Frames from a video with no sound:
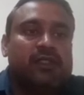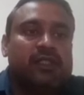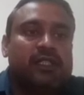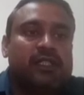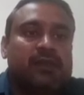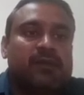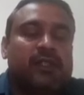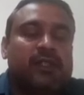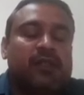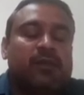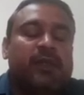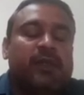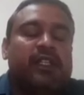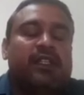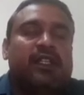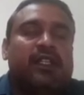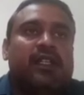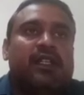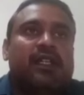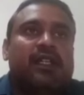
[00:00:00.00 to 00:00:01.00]
that will be
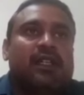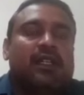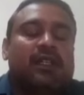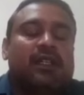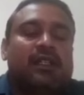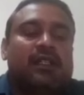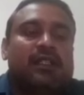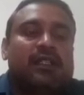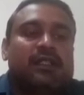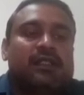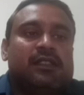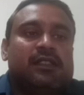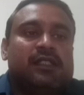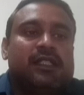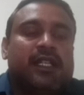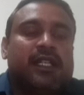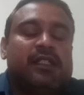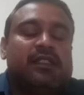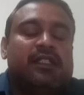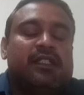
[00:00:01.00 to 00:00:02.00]
the
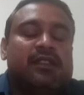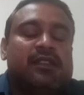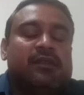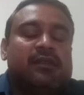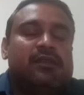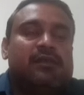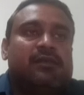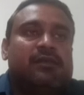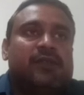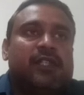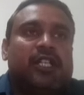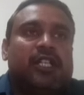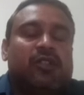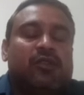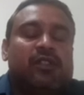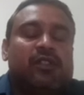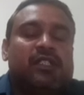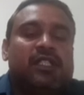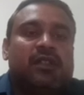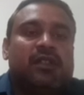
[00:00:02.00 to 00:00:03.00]
change in
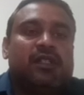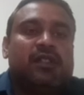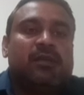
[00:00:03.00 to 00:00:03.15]
frequency.